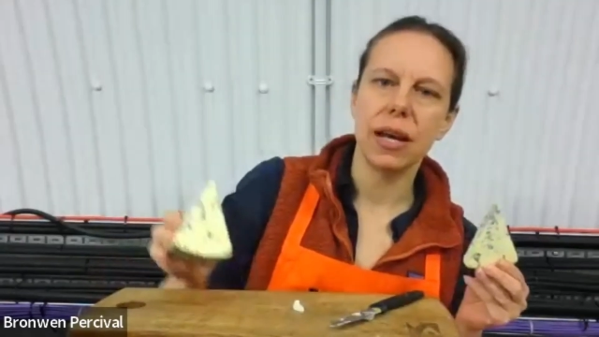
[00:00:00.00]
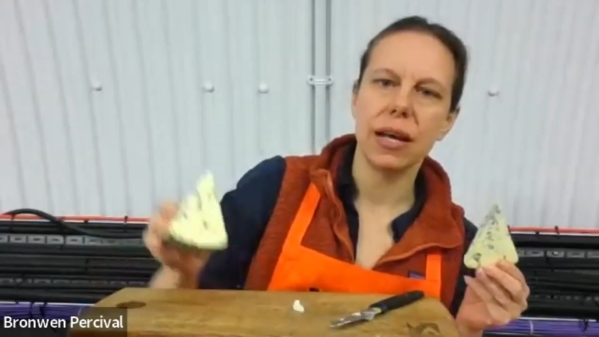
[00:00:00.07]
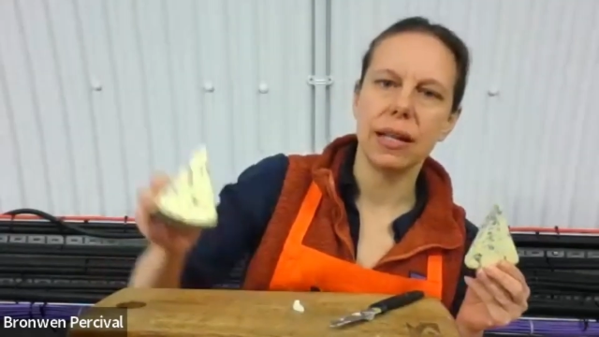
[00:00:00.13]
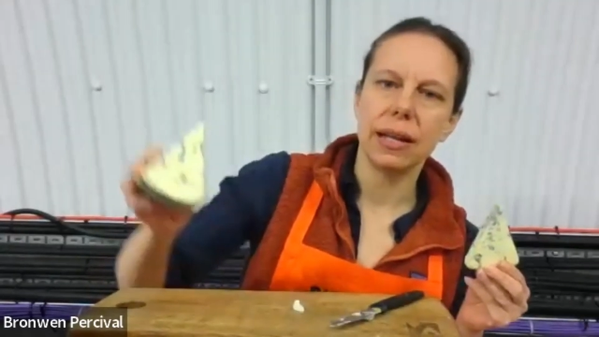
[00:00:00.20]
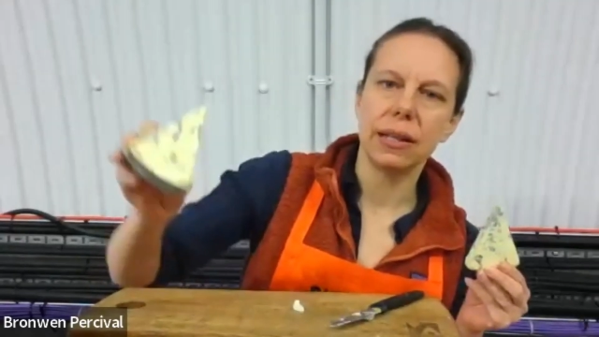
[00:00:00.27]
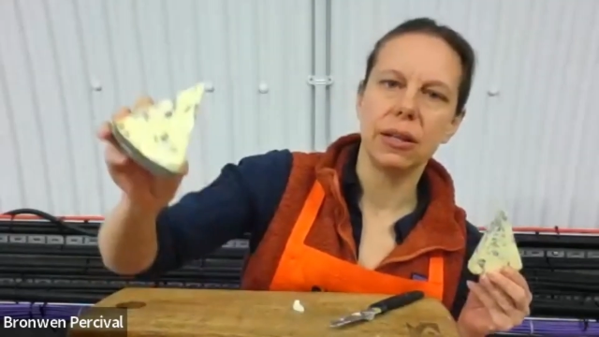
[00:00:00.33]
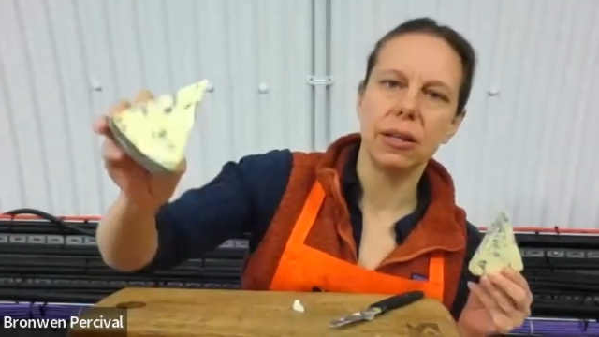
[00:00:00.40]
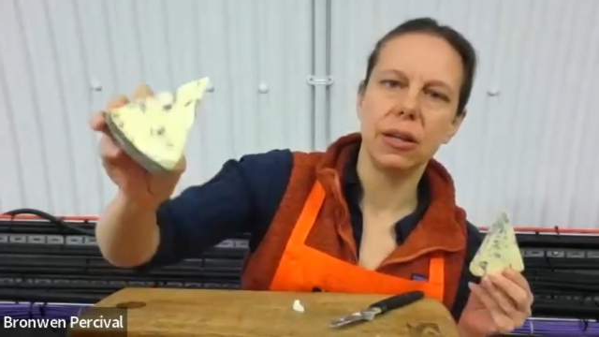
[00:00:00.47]
I
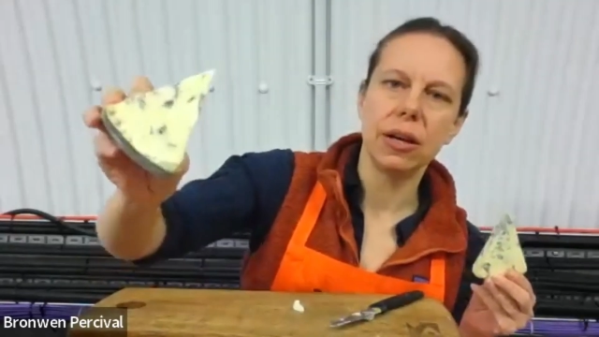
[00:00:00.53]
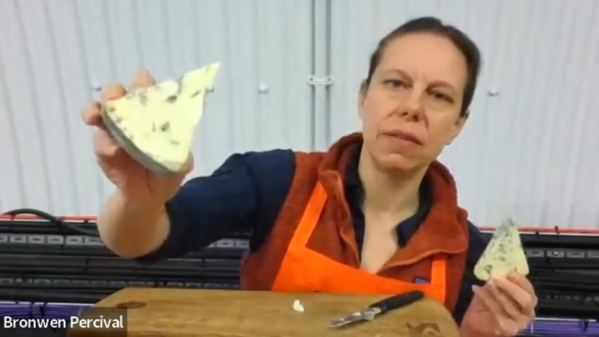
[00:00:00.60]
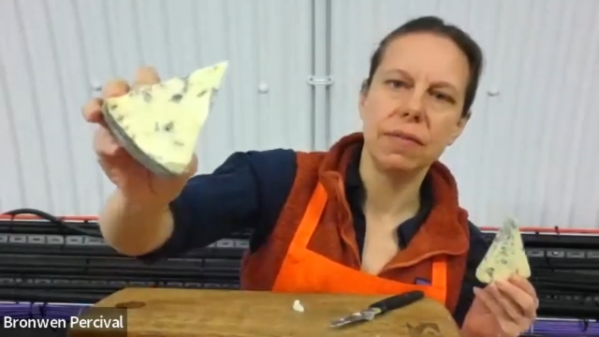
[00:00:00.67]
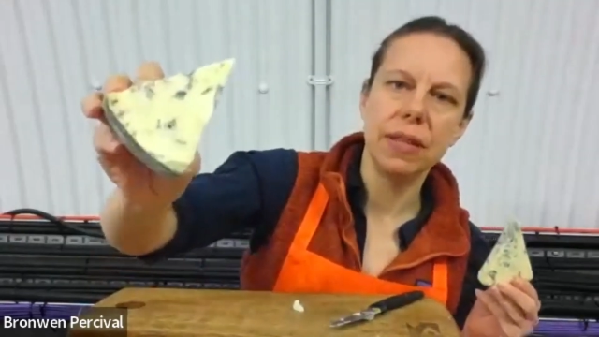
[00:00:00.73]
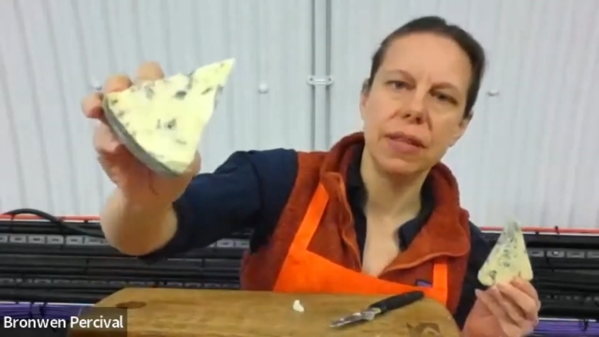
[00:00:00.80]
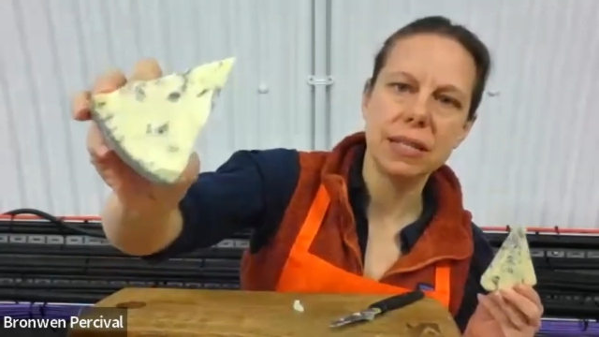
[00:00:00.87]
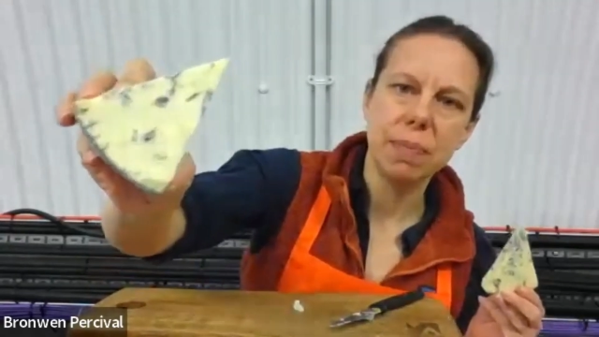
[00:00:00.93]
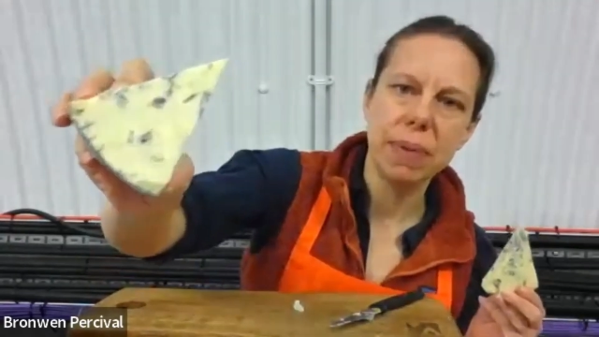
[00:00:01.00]
like the look
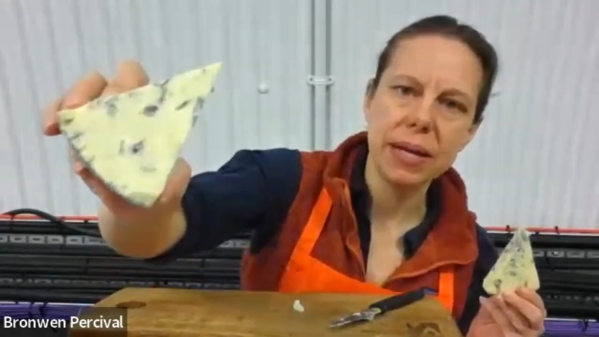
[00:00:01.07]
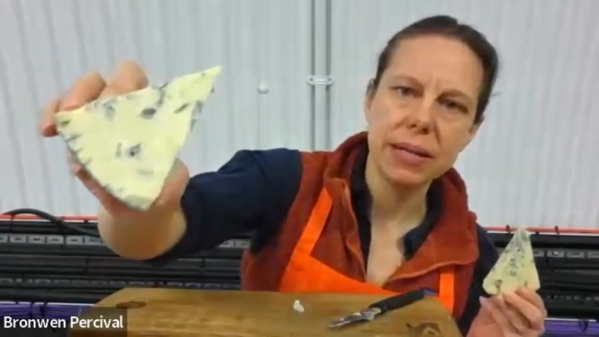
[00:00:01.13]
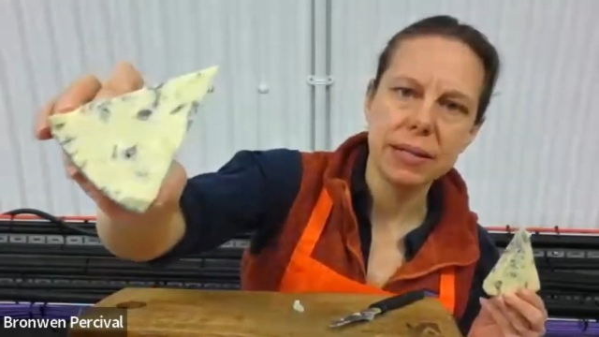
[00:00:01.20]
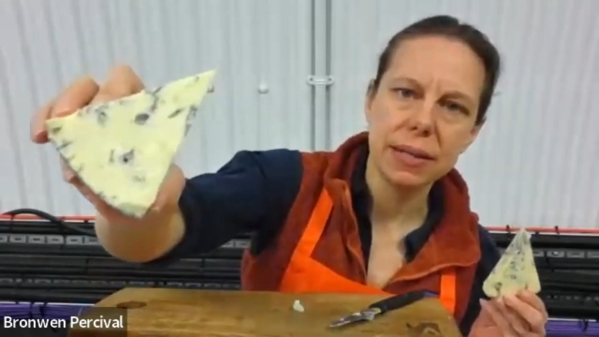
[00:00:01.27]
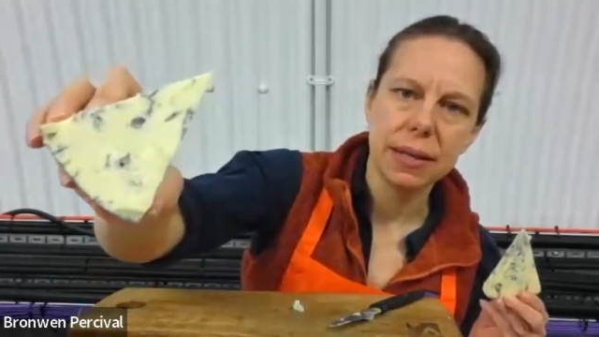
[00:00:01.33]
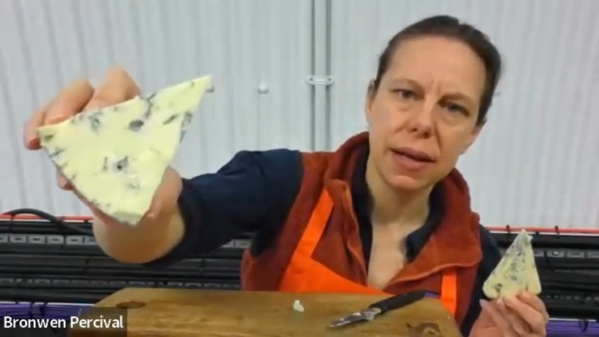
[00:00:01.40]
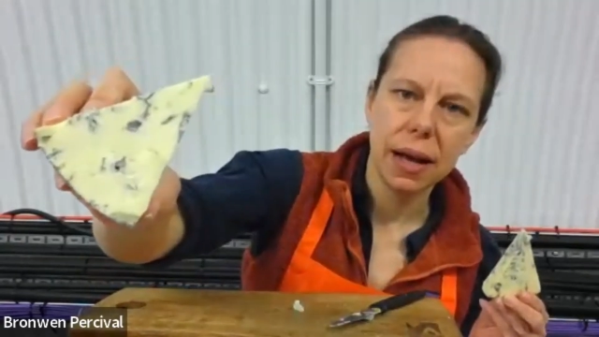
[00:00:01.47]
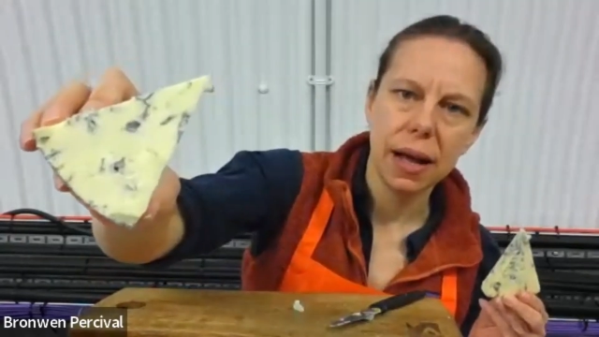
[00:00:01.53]
of this bit
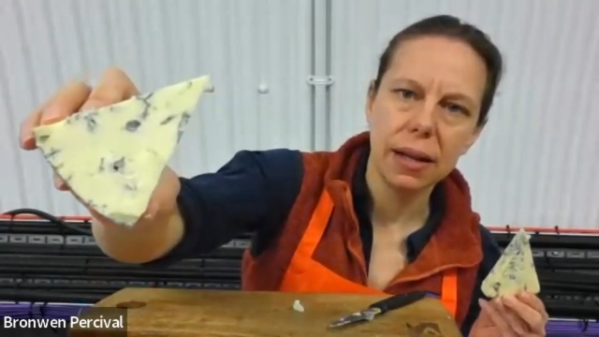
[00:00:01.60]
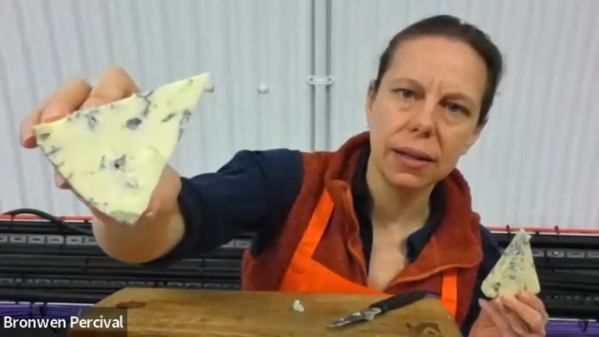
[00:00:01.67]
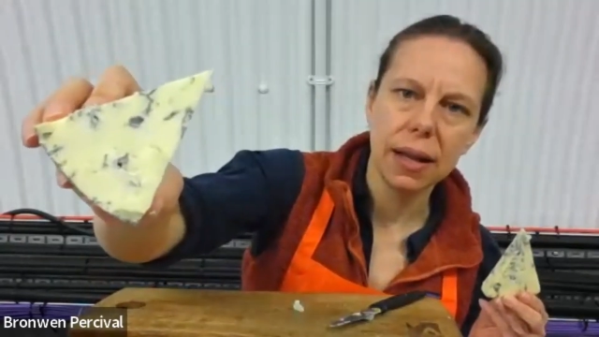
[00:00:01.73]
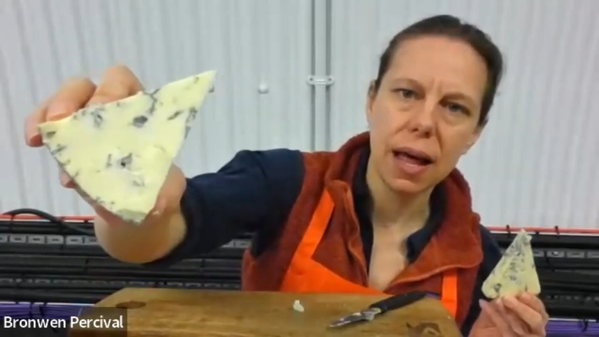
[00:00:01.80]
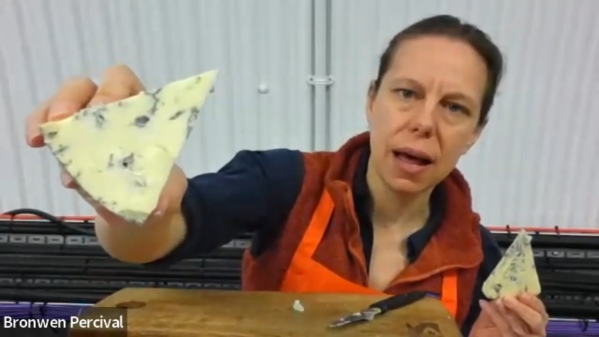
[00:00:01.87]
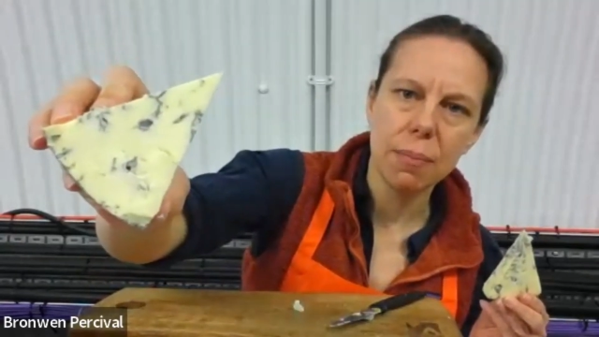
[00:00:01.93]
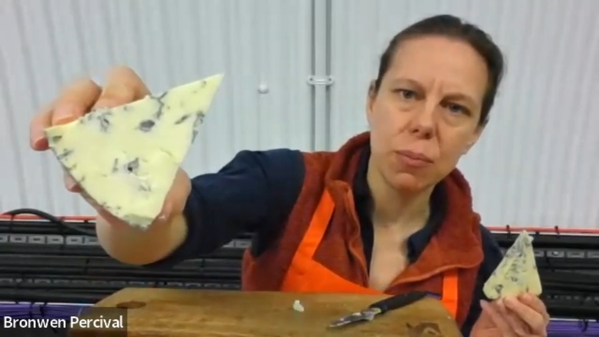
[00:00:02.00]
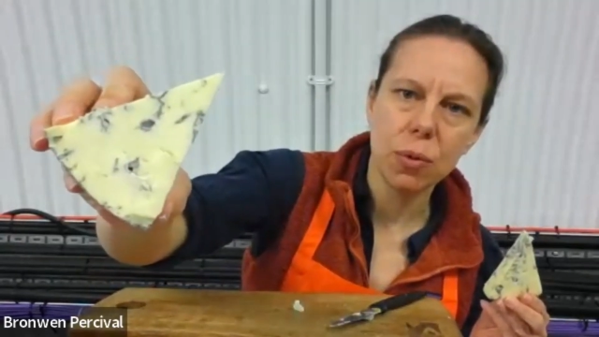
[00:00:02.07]
a lot